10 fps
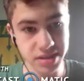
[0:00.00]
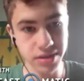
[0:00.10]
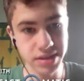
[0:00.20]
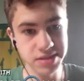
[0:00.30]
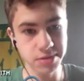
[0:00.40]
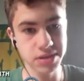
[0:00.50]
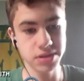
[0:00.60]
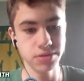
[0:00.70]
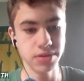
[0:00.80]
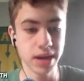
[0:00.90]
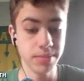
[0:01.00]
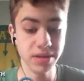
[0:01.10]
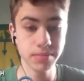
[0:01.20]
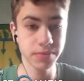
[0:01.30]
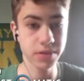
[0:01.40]
so this is what you
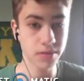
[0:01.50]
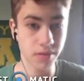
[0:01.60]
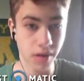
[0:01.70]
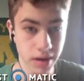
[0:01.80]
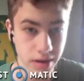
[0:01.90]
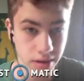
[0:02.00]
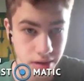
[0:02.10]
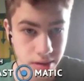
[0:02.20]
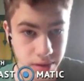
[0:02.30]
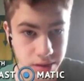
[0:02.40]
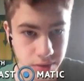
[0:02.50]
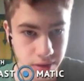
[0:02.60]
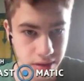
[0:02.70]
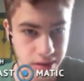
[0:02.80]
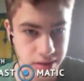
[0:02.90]
name right here in
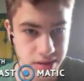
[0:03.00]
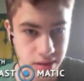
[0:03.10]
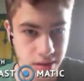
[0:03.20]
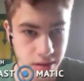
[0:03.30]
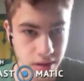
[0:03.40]
between these.